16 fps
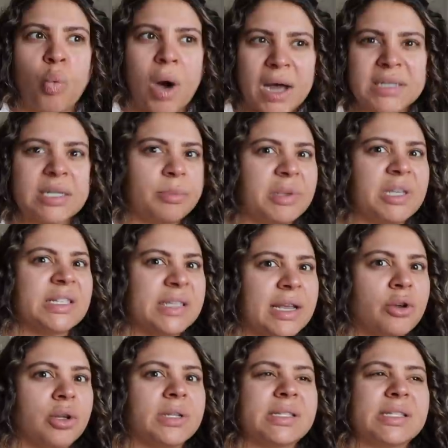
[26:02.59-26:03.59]
want to be
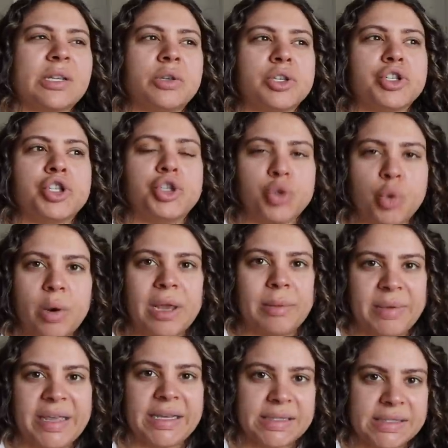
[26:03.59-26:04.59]
single and still enjoy
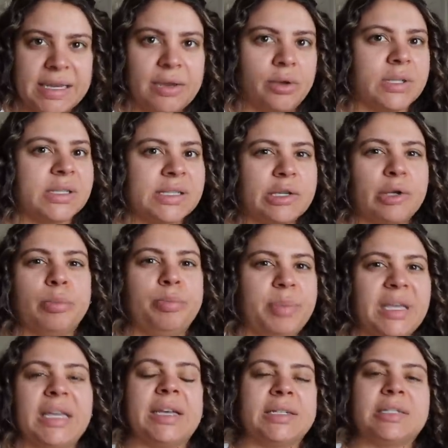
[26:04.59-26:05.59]
being single and still be